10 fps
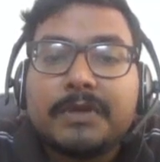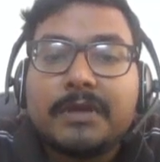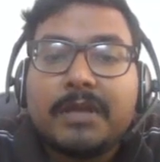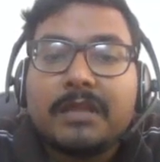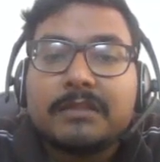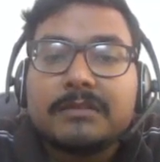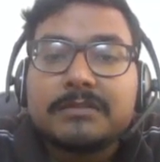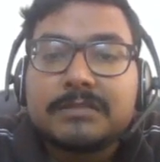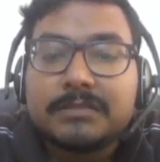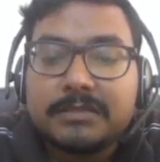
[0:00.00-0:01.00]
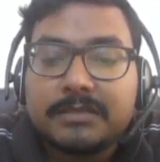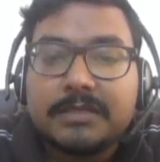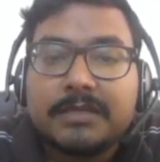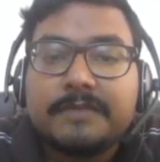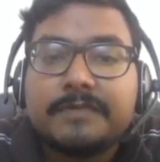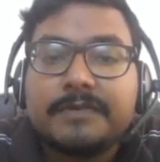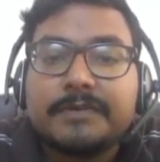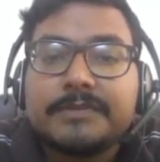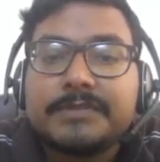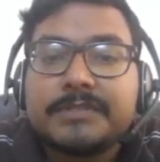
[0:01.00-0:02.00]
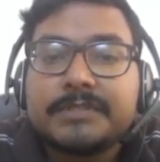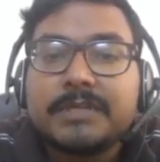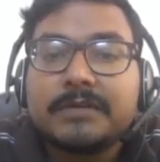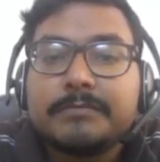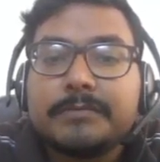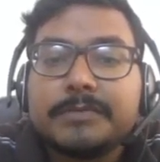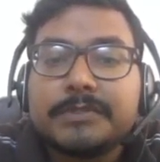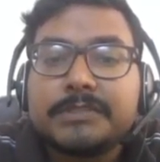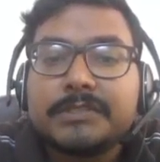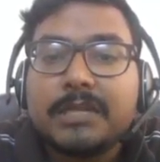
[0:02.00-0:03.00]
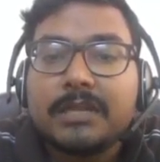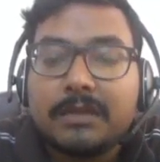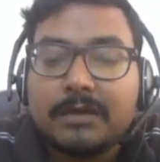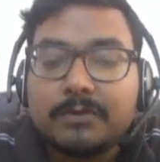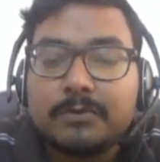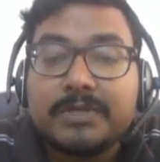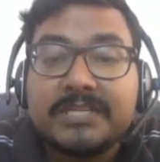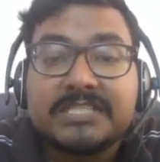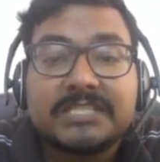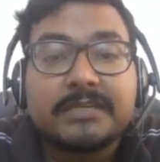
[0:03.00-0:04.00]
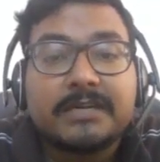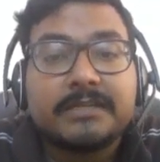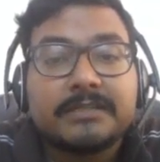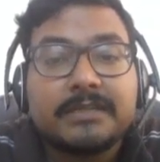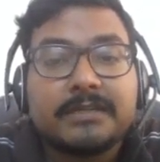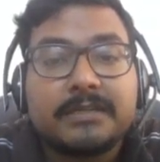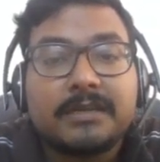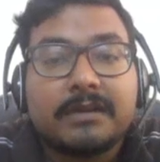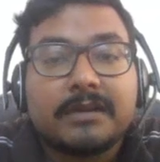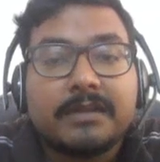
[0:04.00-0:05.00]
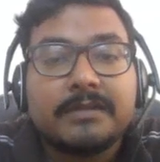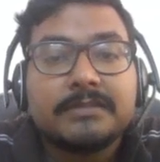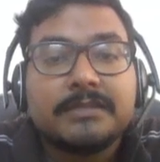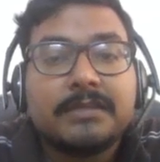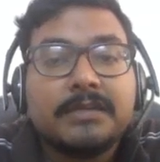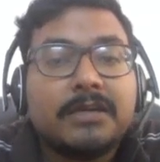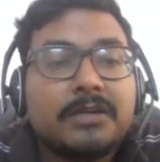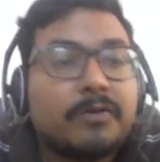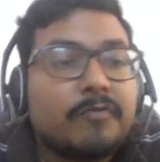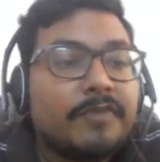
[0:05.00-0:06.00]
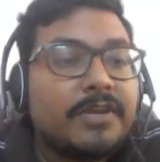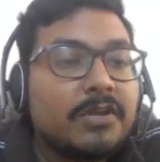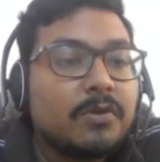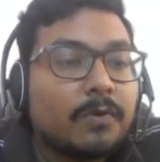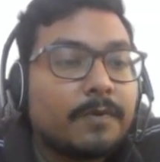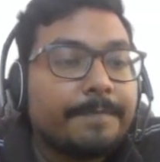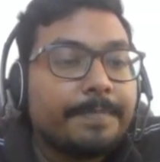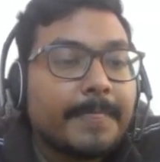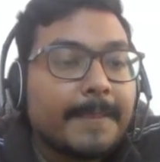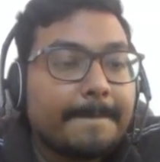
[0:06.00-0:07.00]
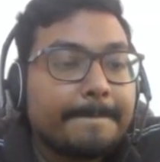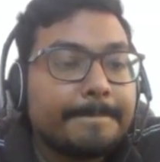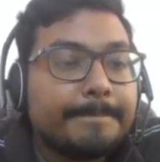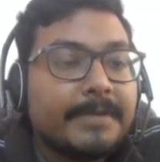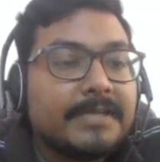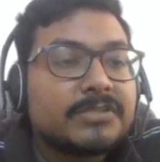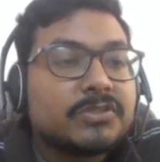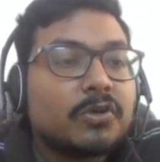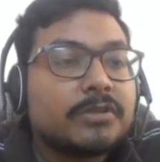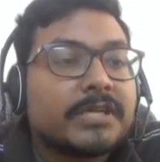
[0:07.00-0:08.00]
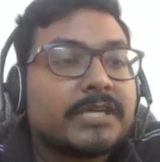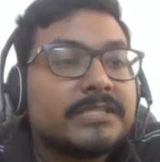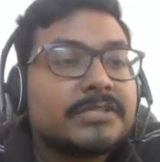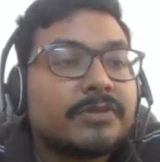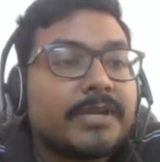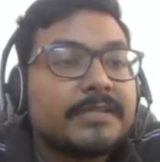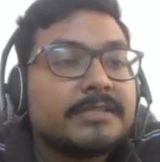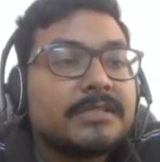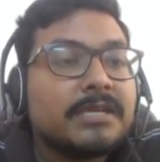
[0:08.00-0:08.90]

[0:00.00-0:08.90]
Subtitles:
Else, if sum till now is greater than target, now we know based on the constraints